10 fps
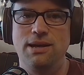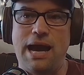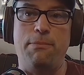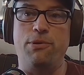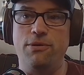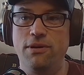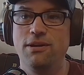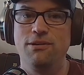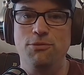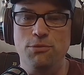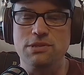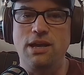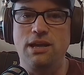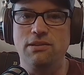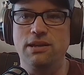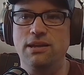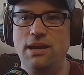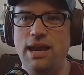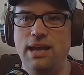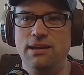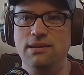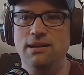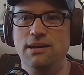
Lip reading: copper for recycling, and